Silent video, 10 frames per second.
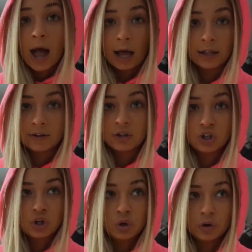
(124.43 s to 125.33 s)
I listened
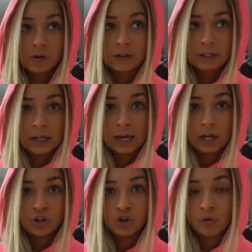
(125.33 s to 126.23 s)
to Chris D'Elia
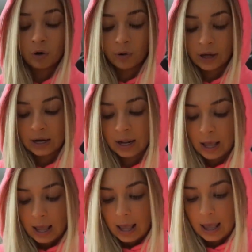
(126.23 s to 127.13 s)
and Joe Rogan,
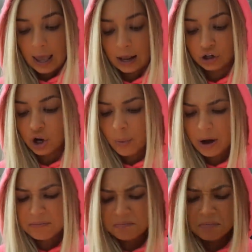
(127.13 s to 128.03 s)
and you know
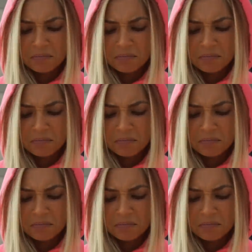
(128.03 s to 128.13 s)
what?